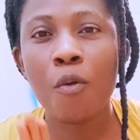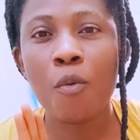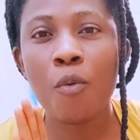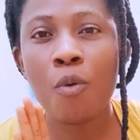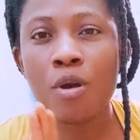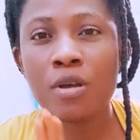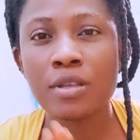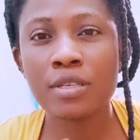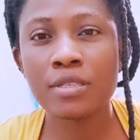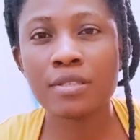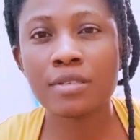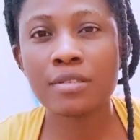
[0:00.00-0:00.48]

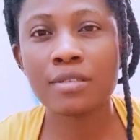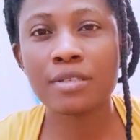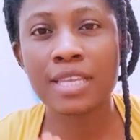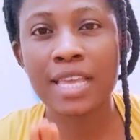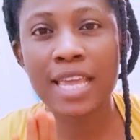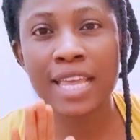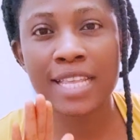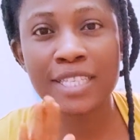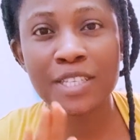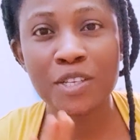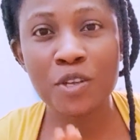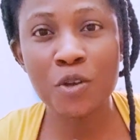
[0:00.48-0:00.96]

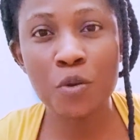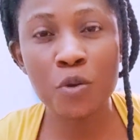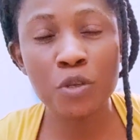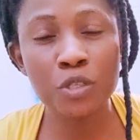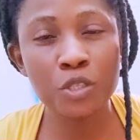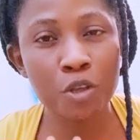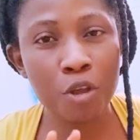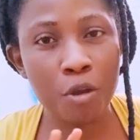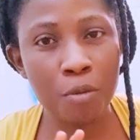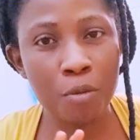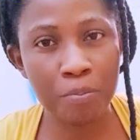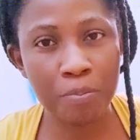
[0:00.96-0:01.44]
Once it
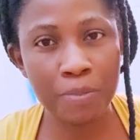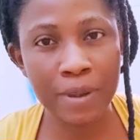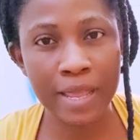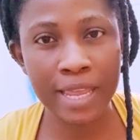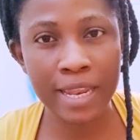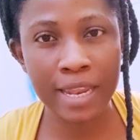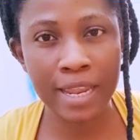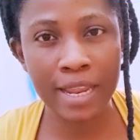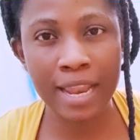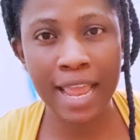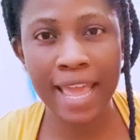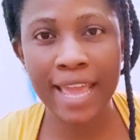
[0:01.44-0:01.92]
cools
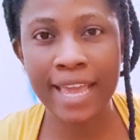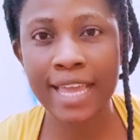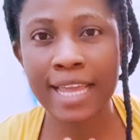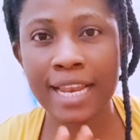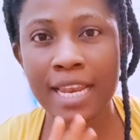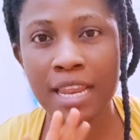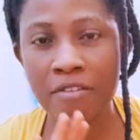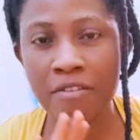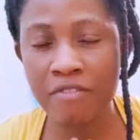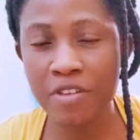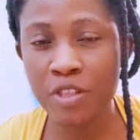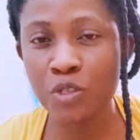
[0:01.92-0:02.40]
completely,
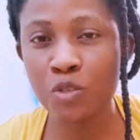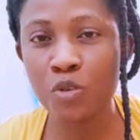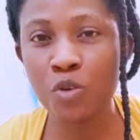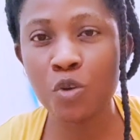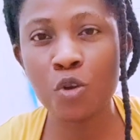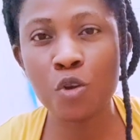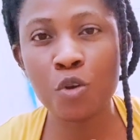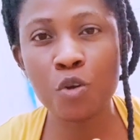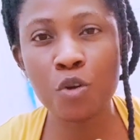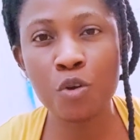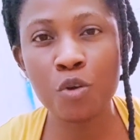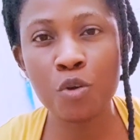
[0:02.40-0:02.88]
like leave it to
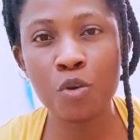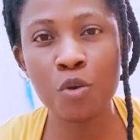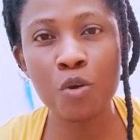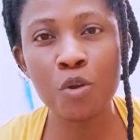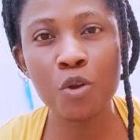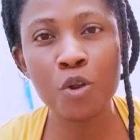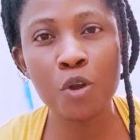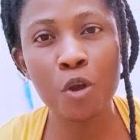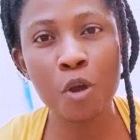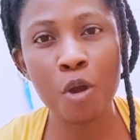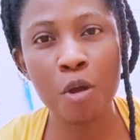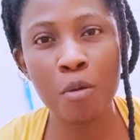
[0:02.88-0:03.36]

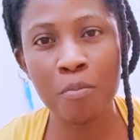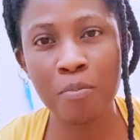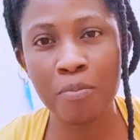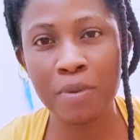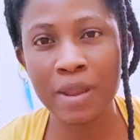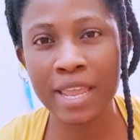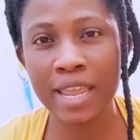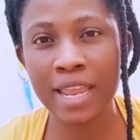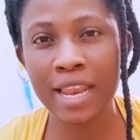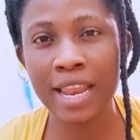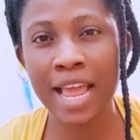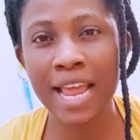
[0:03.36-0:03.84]
cool
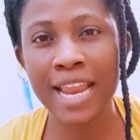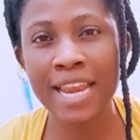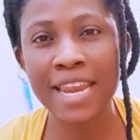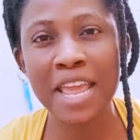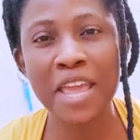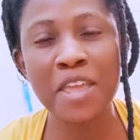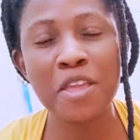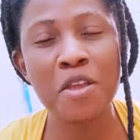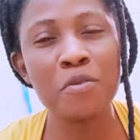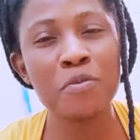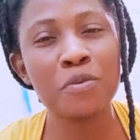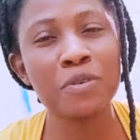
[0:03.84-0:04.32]
completely, and
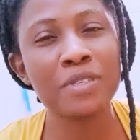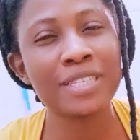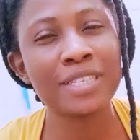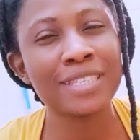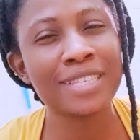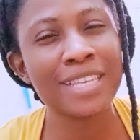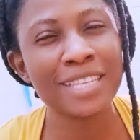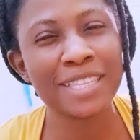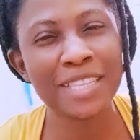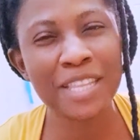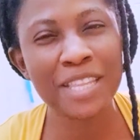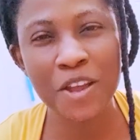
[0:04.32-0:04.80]
then you will
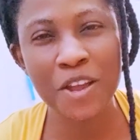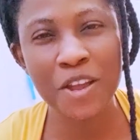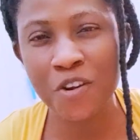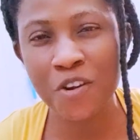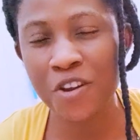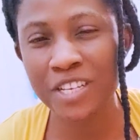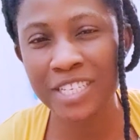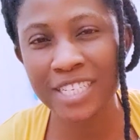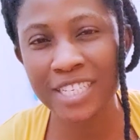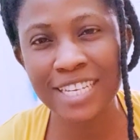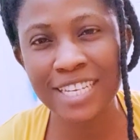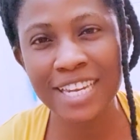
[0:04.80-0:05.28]
see the
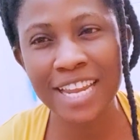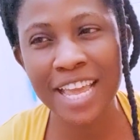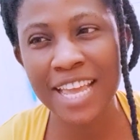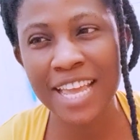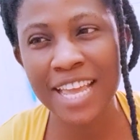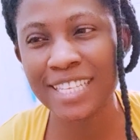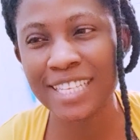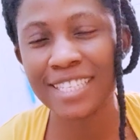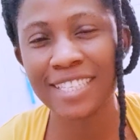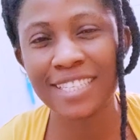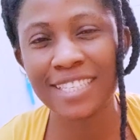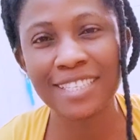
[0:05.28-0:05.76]

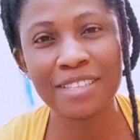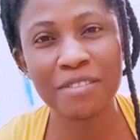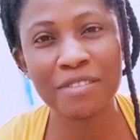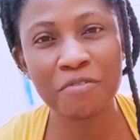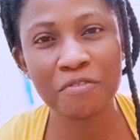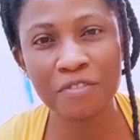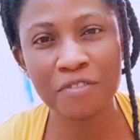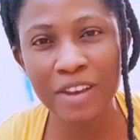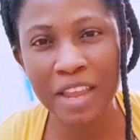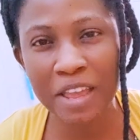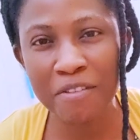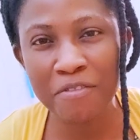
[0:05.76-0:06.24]
crunchiness, the
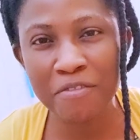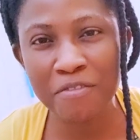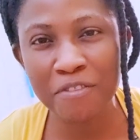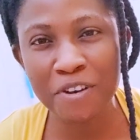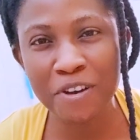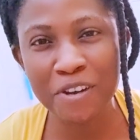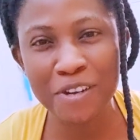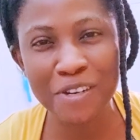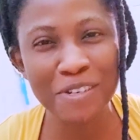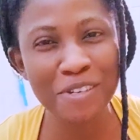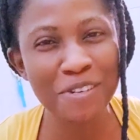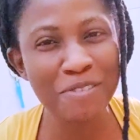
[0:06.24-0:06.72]

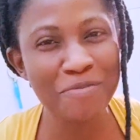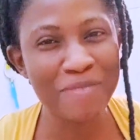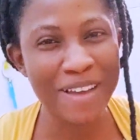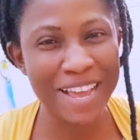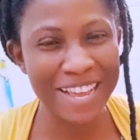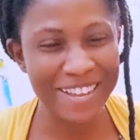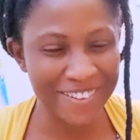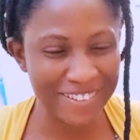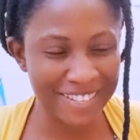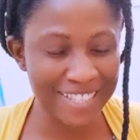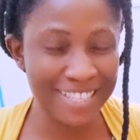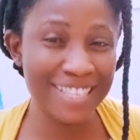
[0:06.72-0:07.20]
flavor. Oh
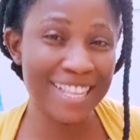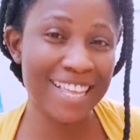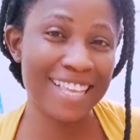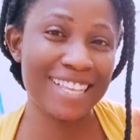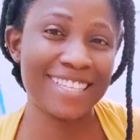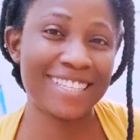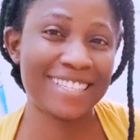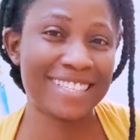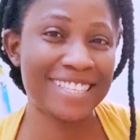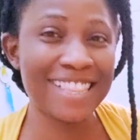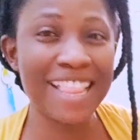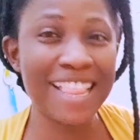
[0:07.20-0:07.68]
my
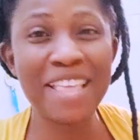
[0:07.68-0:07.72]
goodness,